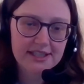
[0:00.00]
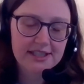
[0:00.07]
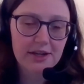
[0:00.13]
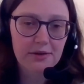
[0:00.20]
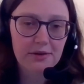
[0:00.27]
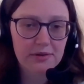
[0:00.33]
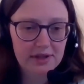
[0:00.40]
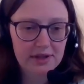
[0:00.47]

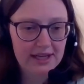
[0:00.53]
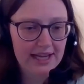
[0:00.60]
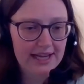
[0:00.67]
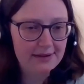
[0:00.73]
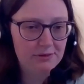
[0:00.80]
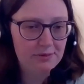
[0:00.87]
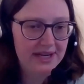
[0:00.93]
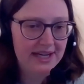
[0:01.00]
So
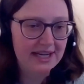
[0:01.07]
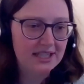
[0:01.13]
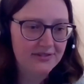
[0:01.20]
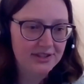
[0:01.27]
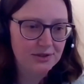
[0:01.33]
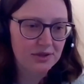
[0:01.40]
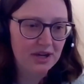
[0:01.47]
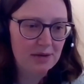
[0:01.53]
it will be an
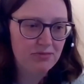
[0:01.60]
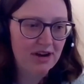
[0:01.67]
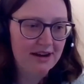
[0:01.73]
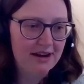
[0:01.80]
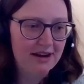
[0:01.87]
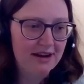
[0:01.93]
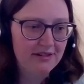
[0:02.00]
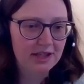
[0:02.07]
individual
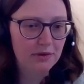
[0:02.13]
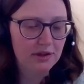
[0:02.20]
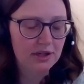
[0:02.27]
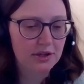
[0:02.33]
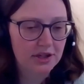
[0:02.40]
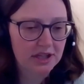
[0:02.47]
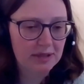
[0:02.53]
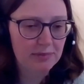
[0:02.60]
librarian that
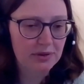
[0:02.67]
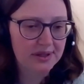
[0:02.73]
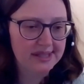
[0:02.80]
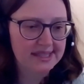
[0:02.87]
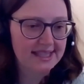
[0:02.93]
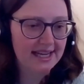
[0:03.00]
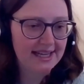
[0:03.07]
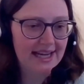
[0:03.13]
will look at a
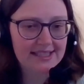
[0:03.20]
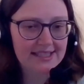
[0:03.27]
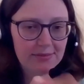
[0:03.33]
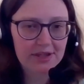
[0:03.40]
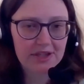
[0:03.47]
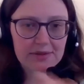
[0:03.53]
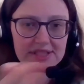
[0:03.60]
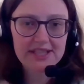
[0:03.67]
book and say,
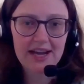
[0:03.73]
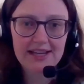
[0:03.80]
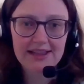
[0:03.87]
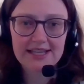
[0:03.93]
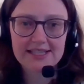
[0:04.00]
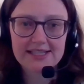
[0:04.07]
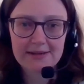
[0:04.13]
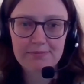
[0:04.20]
yes, I'm going to
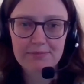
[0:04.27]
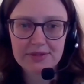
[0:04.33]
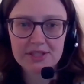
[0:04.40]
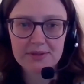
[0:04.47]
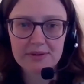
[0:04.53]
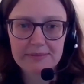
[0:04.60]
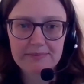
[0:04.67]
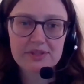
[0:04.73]
assign this number
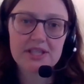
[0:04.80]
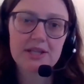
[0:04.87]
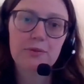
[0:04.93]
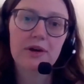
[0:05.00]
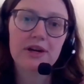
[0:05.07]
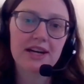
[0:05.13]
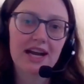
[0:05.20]
to it. So one